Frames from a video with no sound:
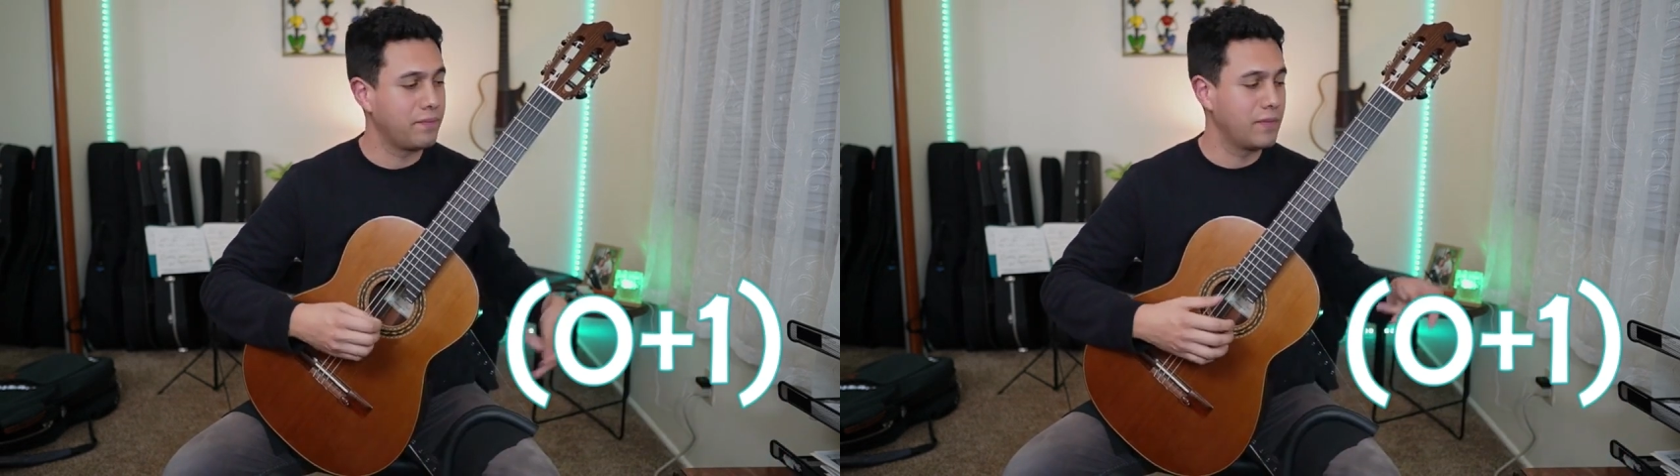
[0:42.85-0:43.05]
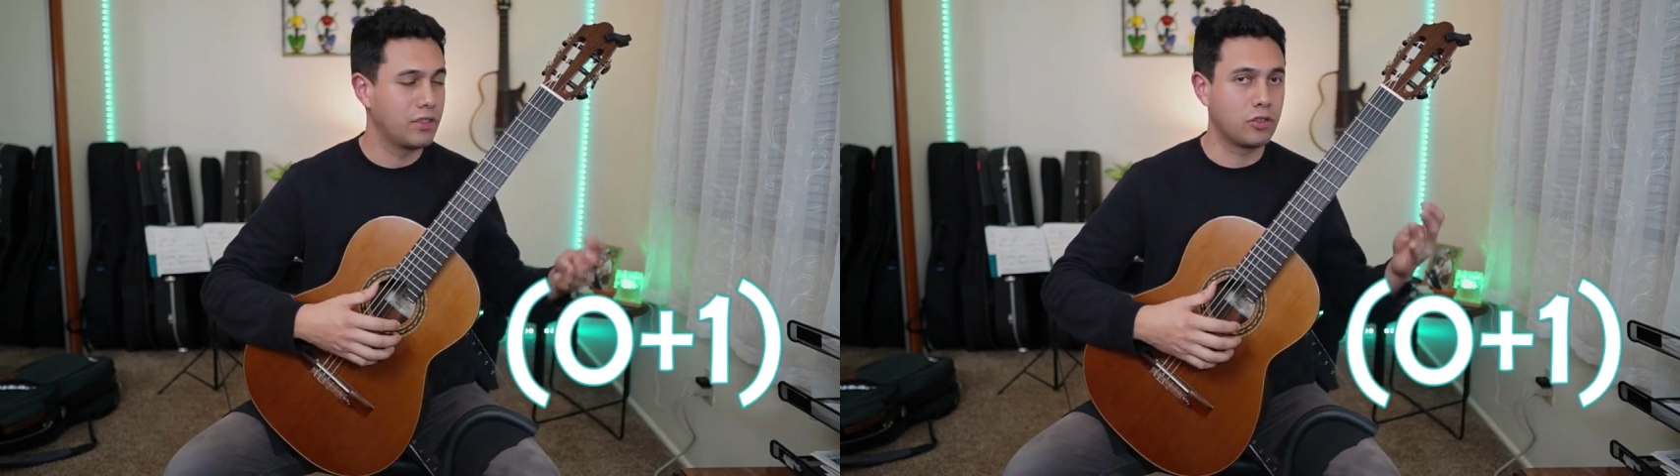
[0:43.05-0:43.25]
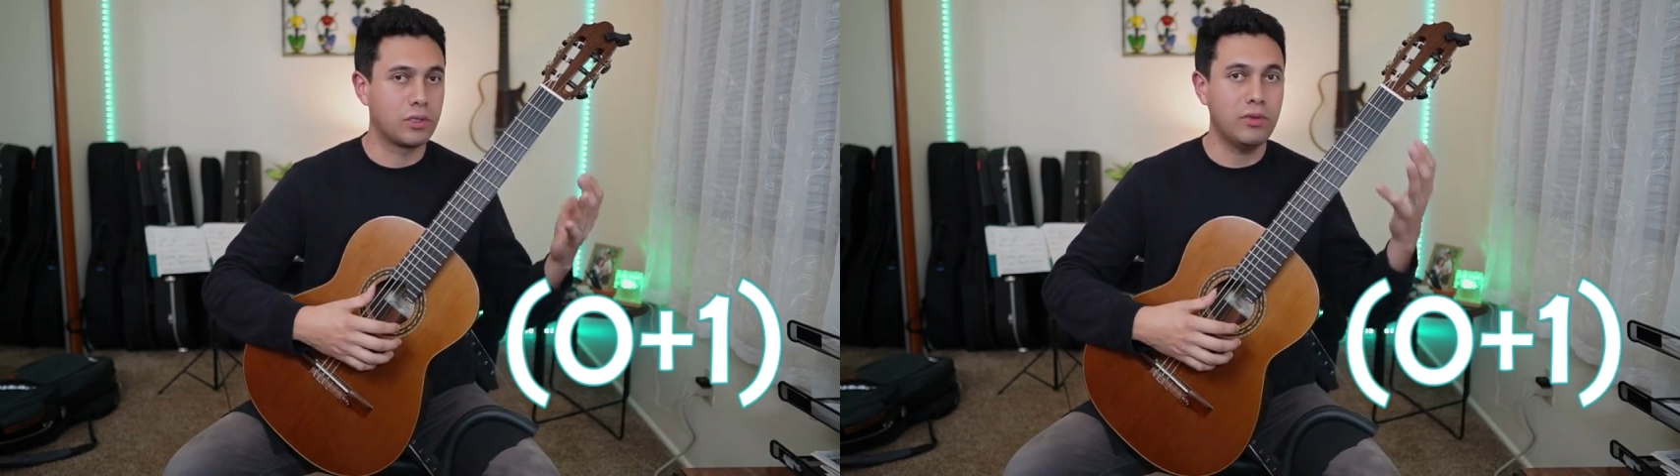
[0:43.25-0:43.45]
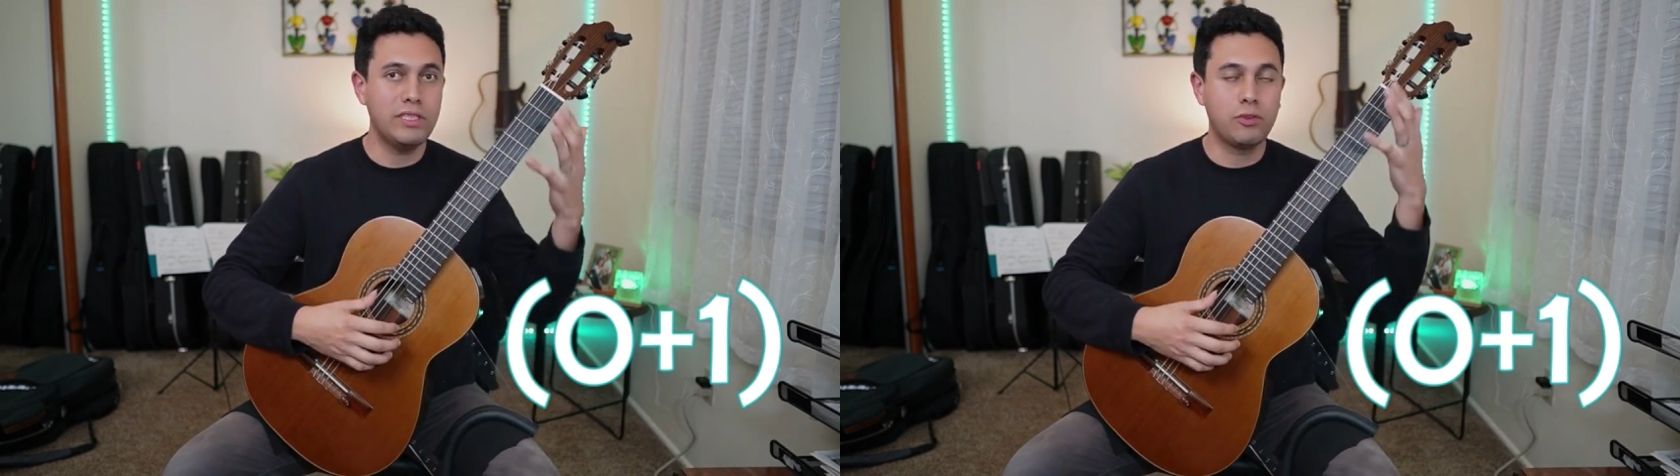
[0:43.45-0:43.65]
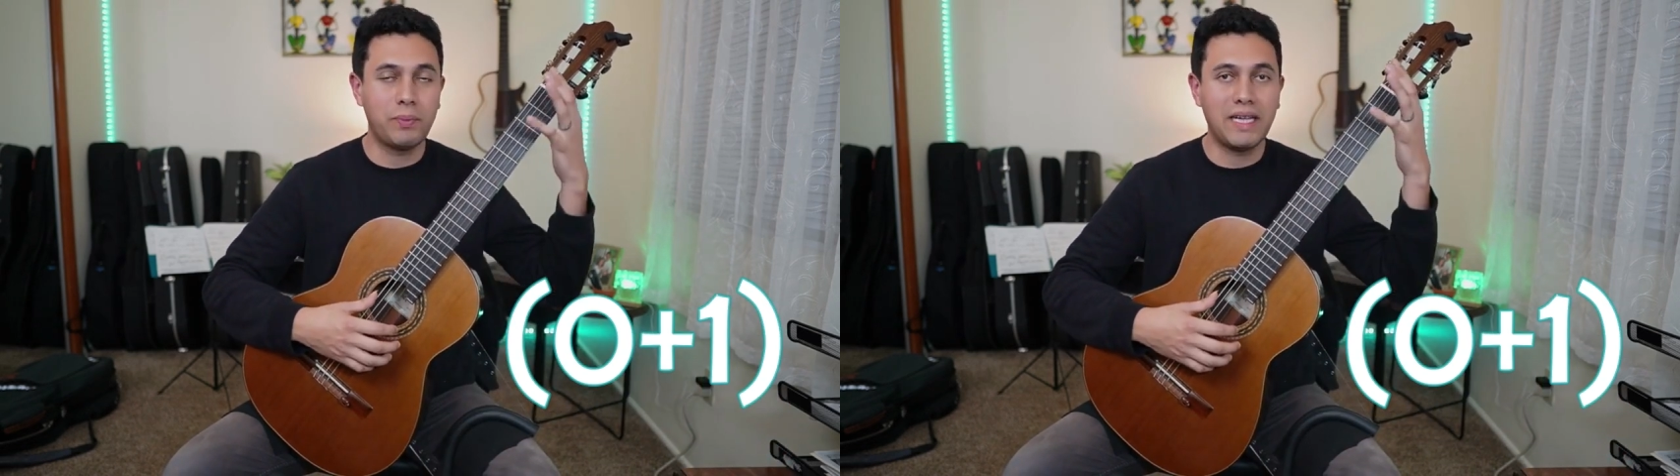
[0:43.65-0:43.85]
So we're going
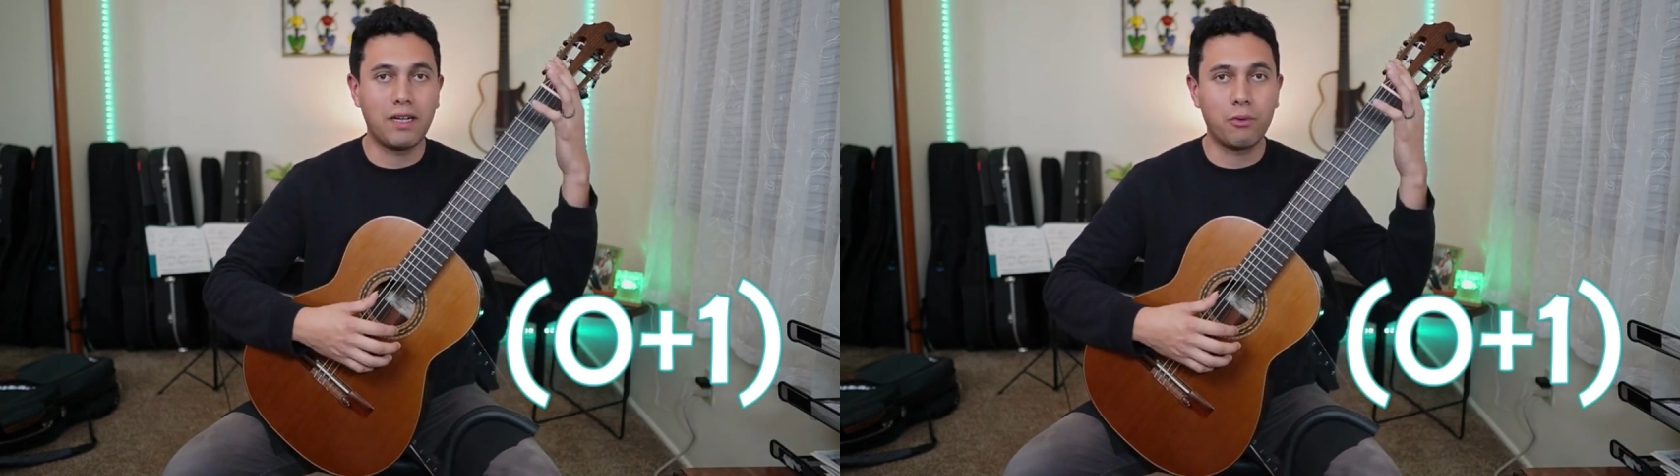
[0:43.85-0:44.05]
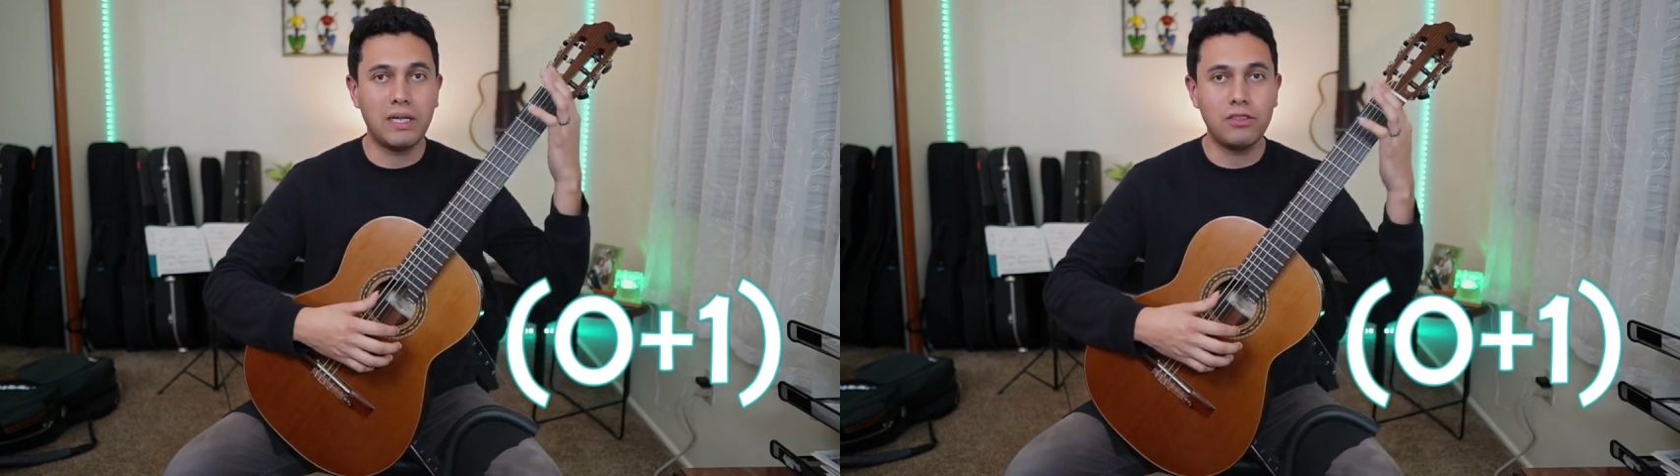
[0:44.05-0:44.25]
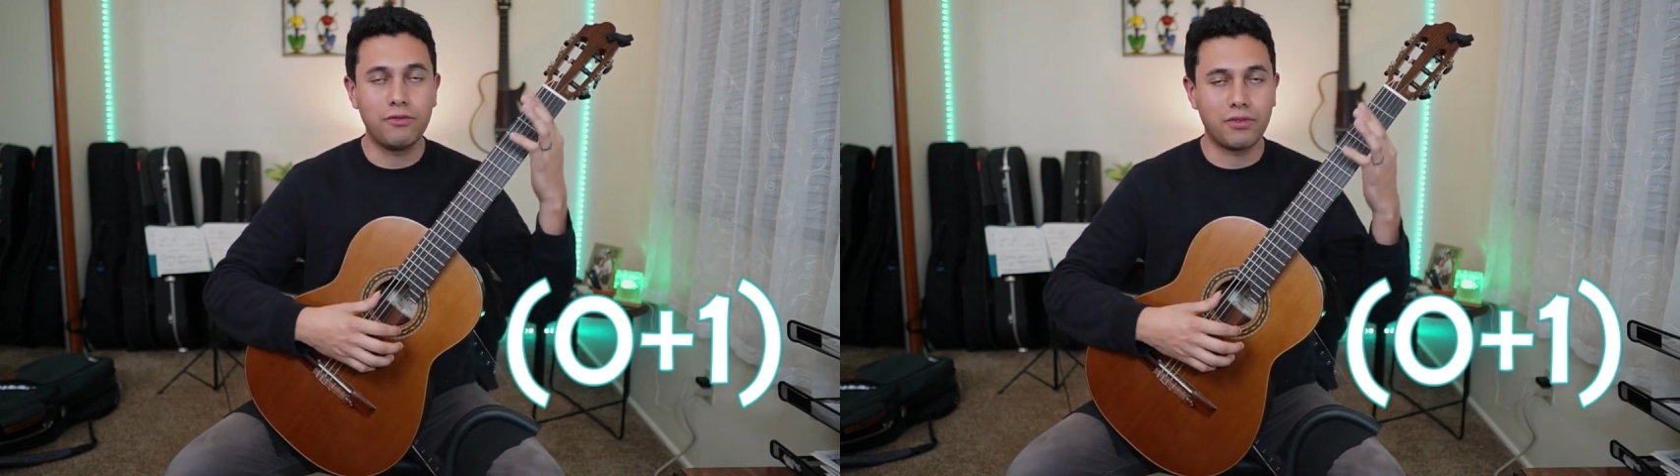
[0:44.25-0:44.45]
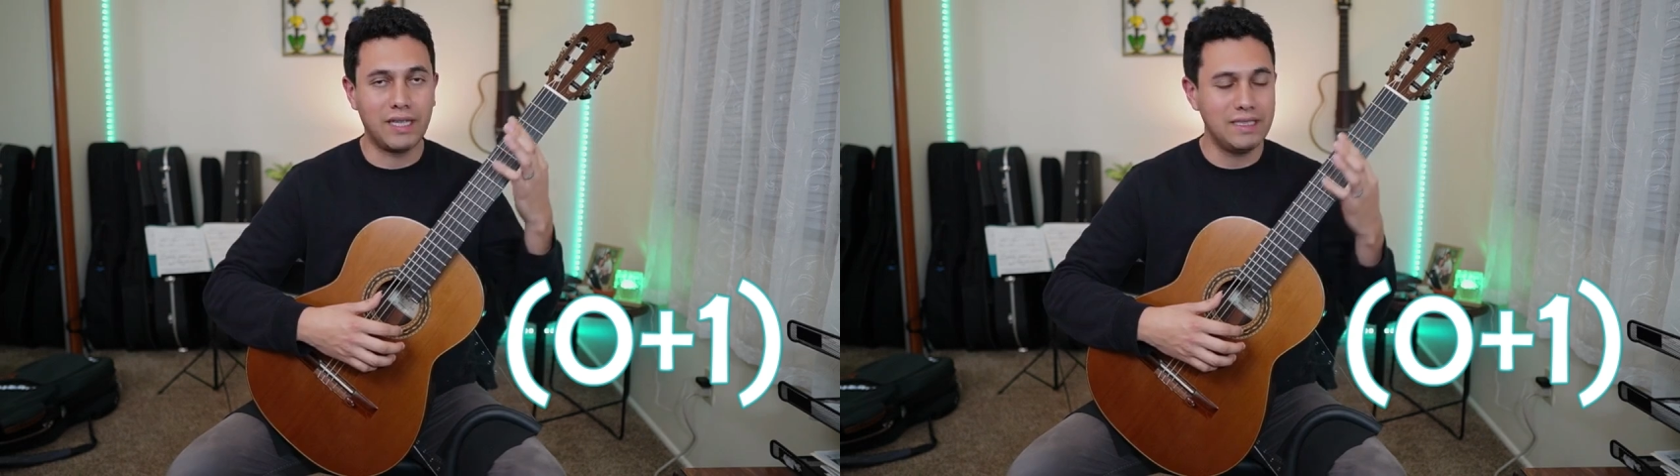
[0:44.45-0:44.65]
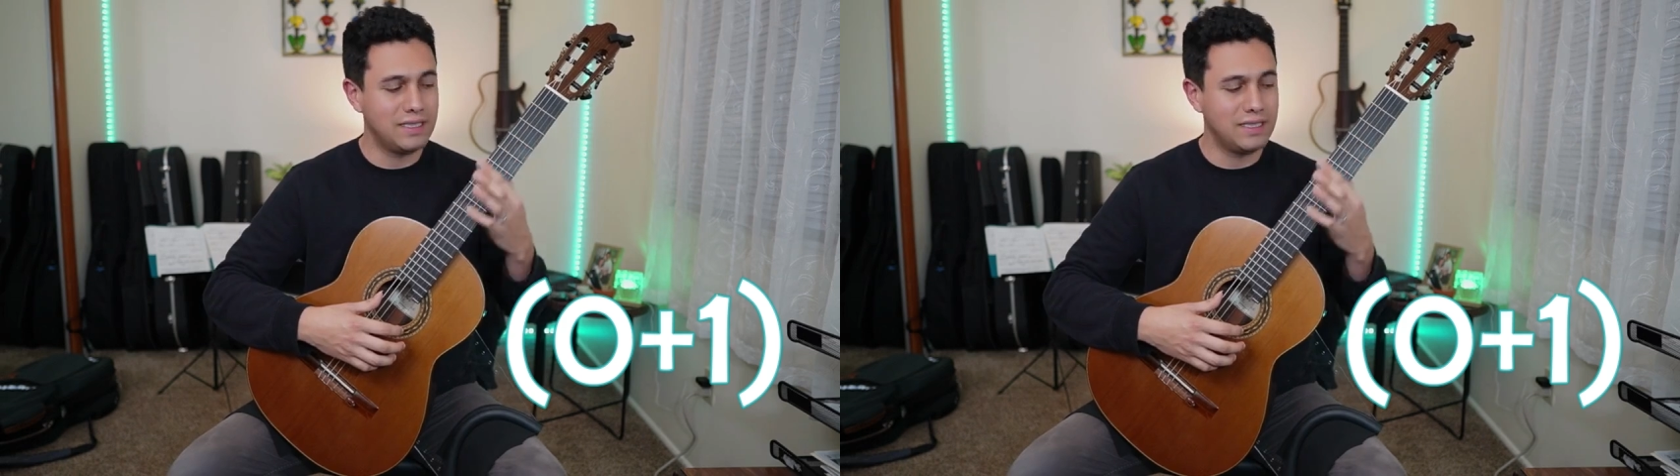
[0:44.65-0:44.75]
to pick a random fret,